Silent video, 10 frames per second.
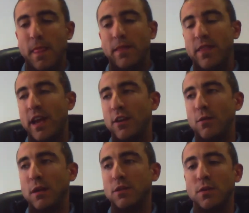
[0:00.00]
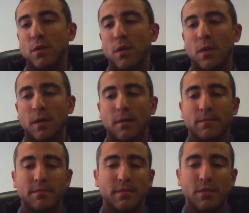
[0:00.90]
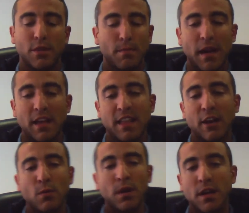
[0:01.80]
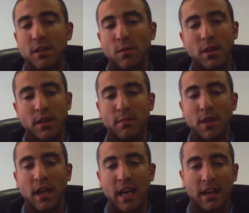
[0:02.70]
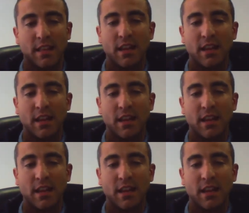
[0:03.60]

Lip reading: then you want to replace that word with something else,